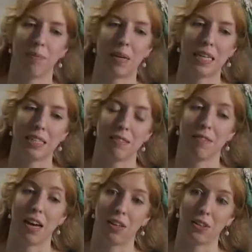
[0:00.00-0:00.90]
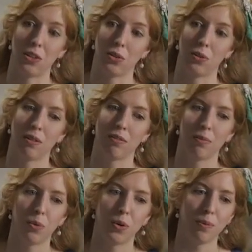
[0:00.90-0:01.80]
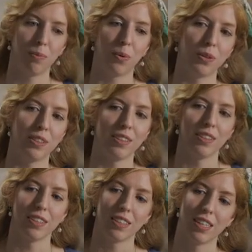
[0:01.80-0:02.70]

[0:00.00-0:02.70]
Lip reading: makes value even more important.